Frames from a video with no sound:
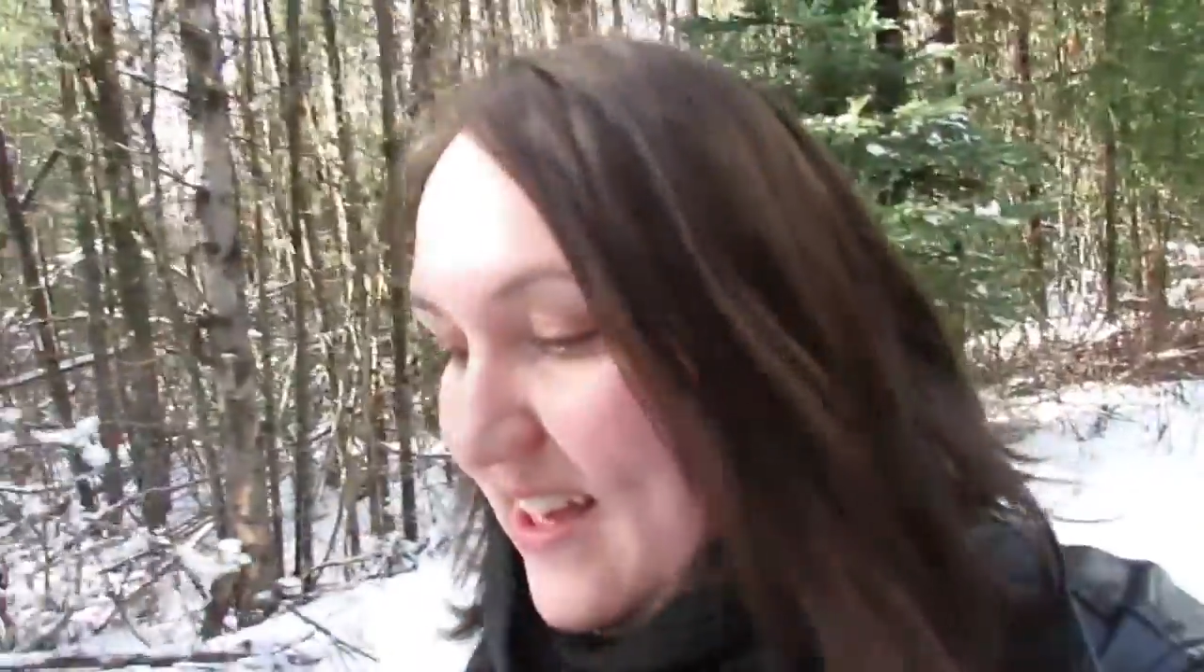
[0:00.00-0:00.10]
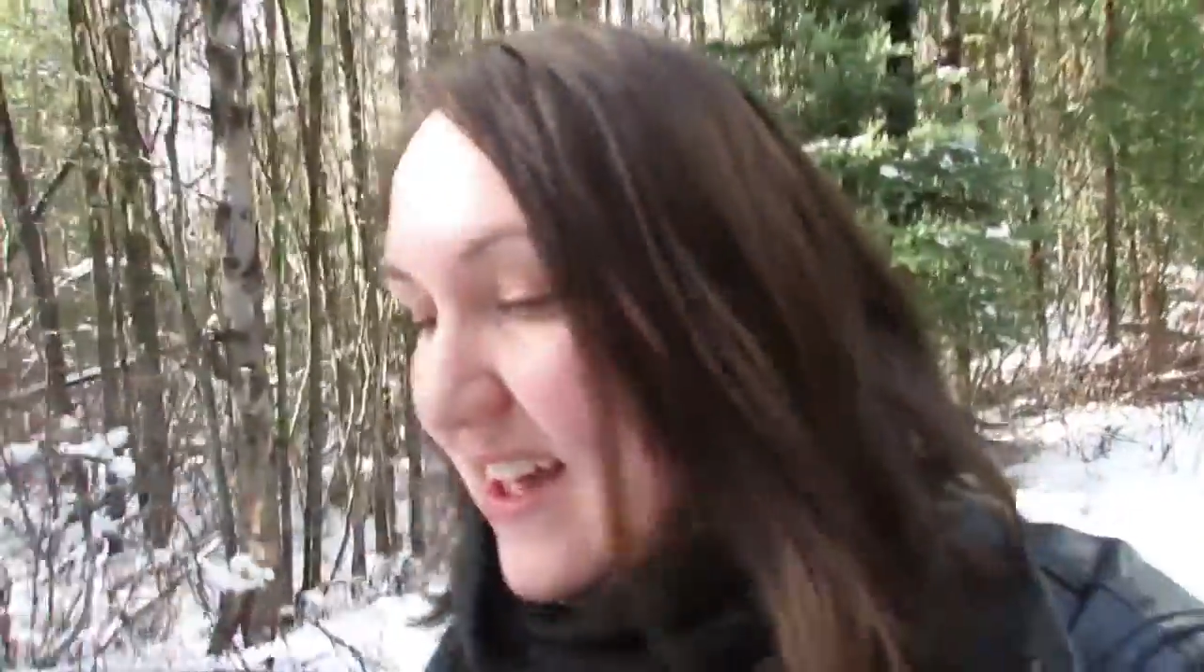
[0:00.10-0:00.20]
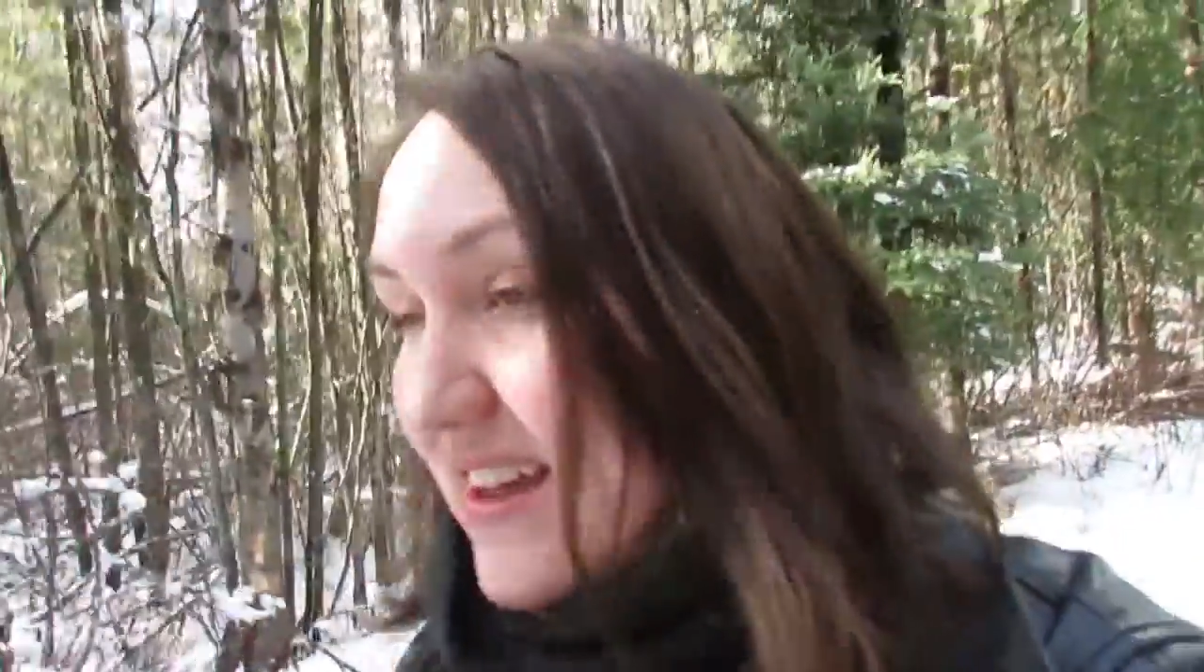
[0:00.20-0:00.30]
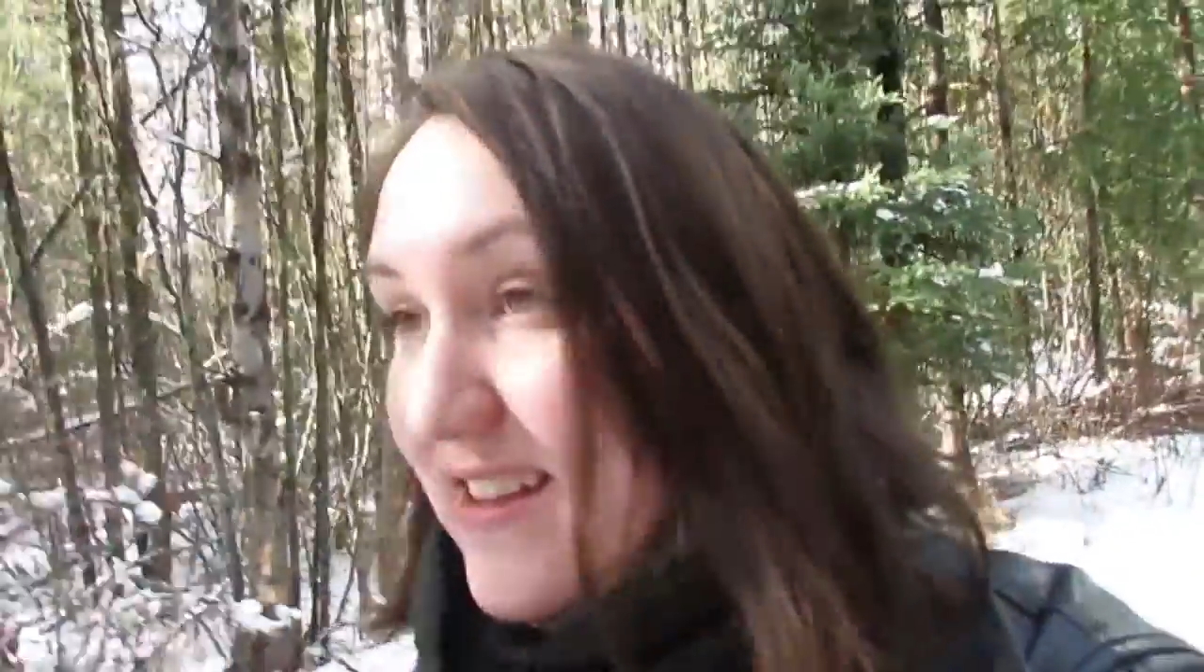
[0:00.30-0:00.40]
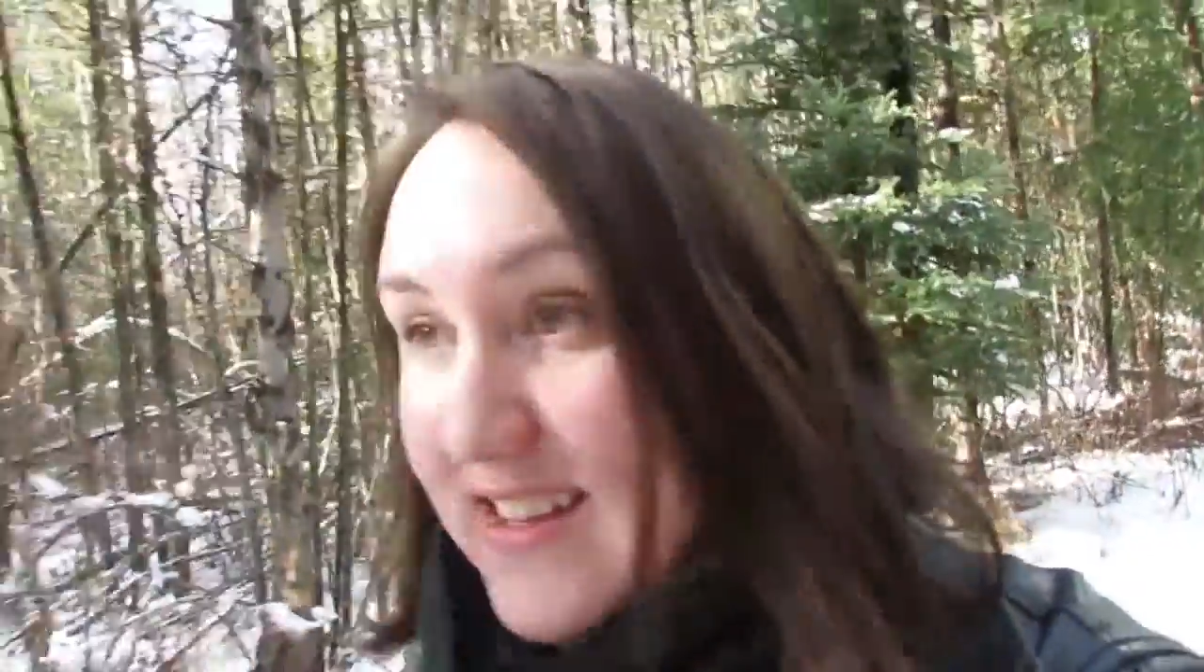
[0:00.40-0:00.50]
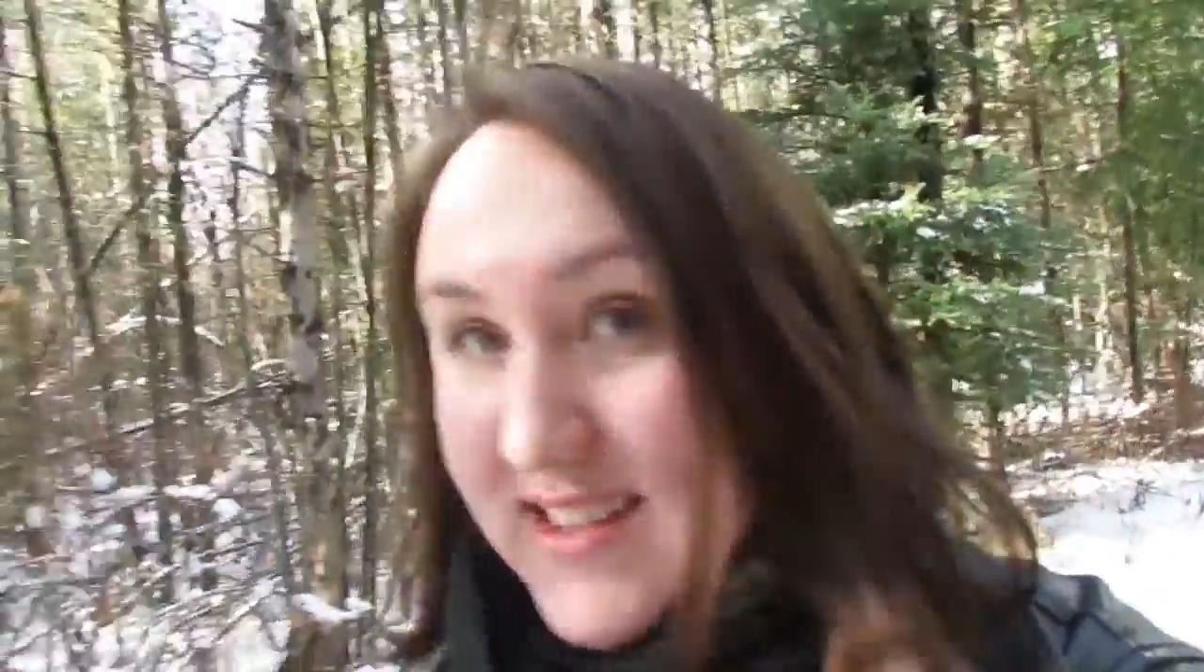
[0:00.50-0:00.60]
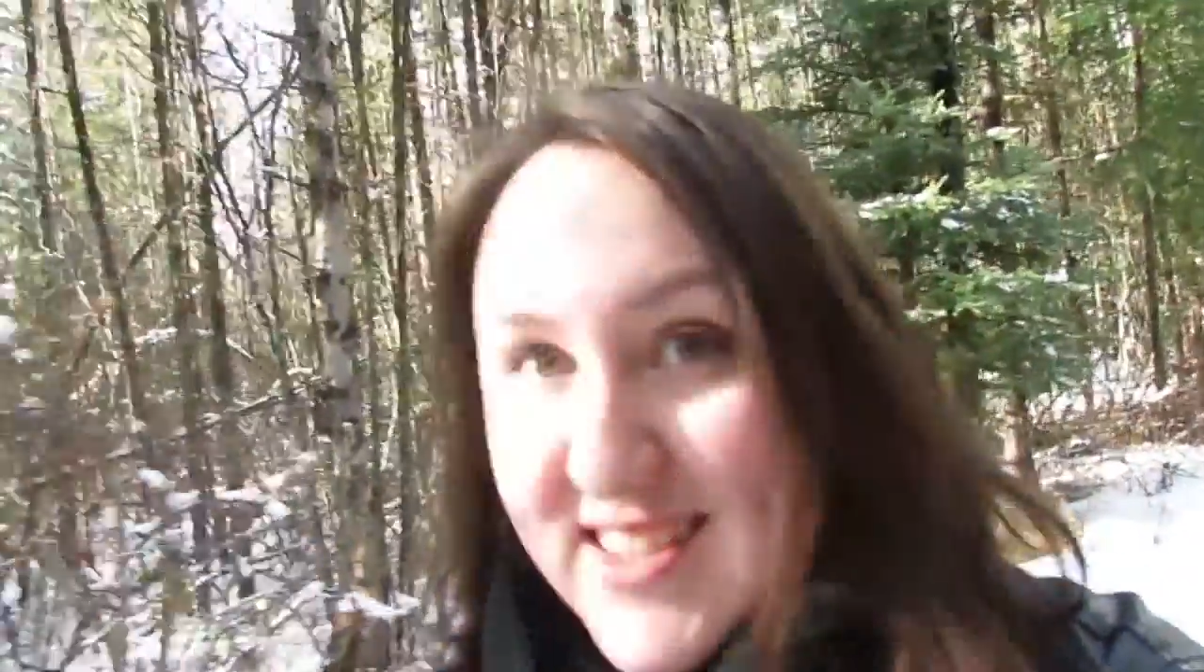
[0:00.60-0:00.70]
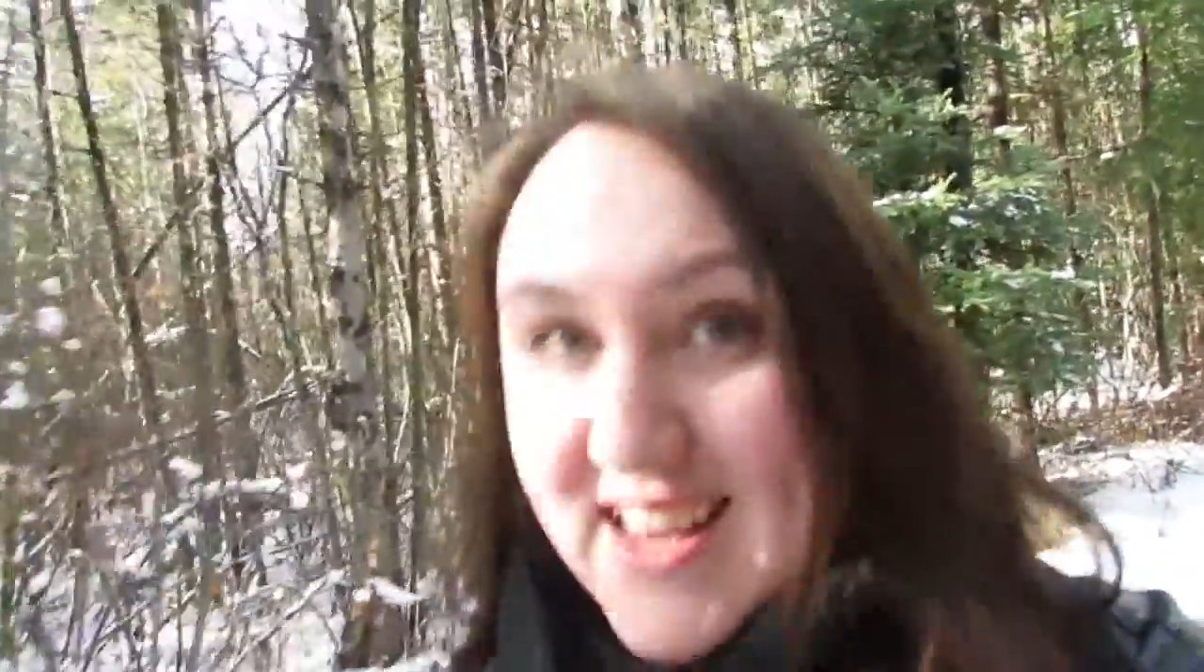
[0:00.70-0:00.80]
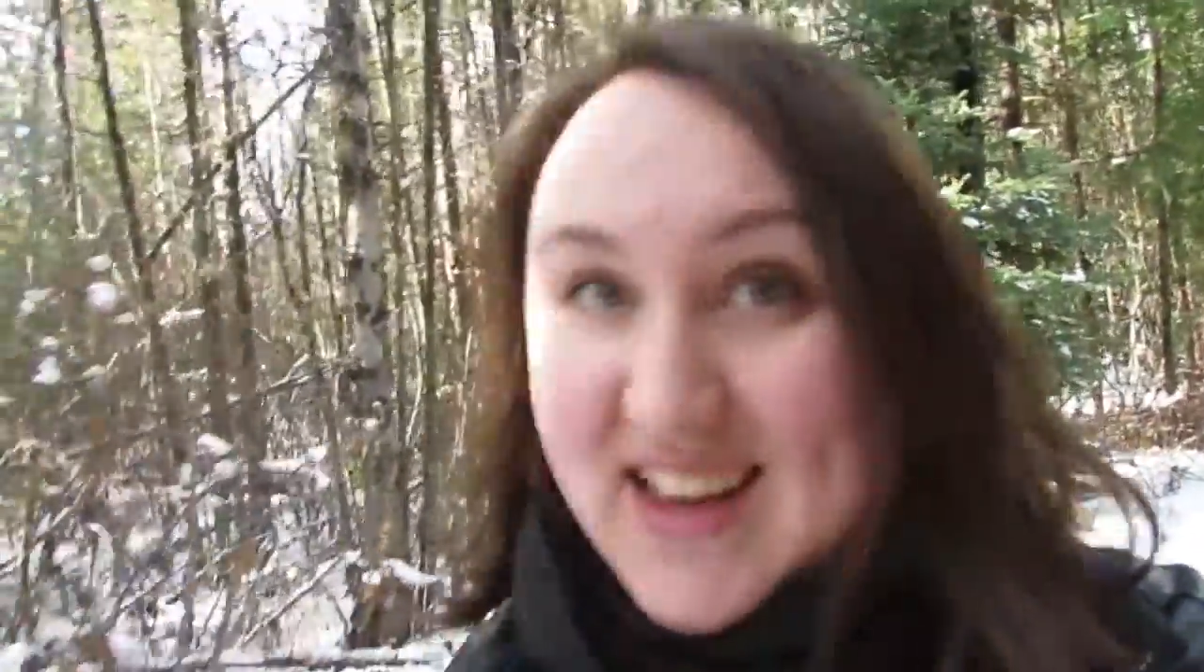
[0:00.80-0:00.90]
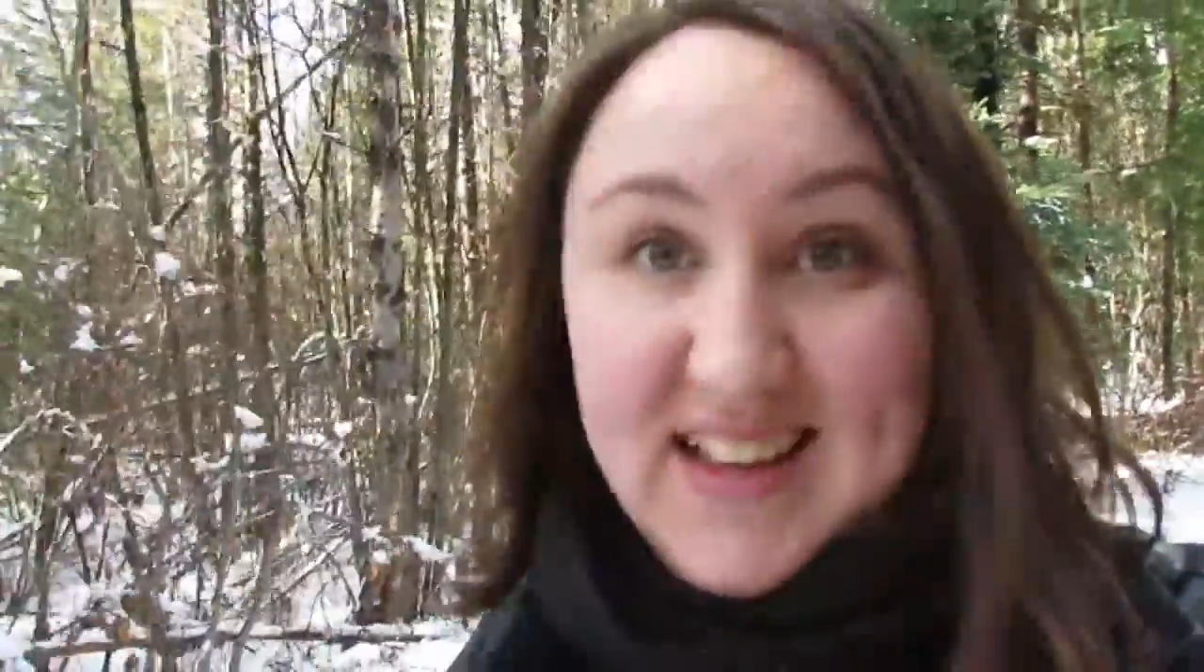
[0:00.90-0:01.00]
and is